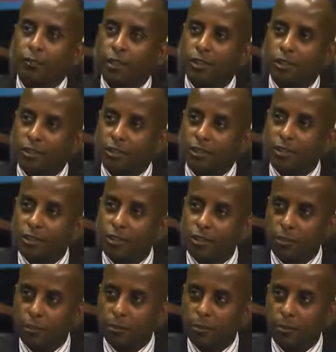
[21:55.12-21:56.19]
First
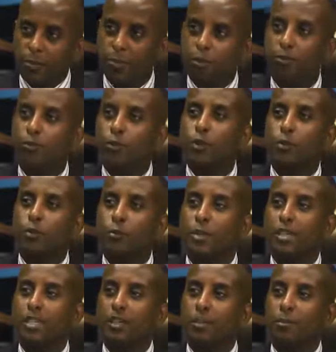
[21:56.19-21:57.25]
serve before you
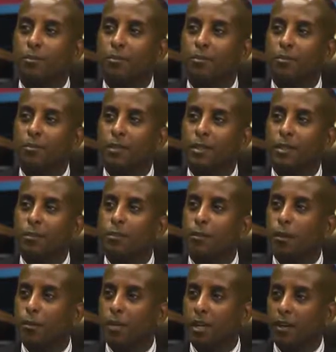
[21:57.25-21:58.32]
become
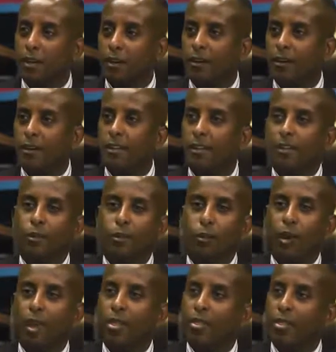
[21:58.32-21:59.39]
popular,
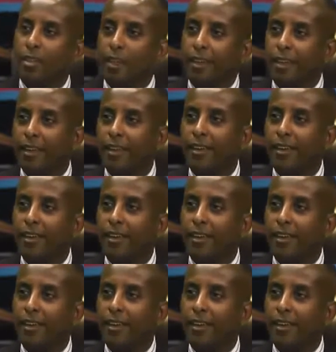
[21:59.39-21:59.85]
wealthy,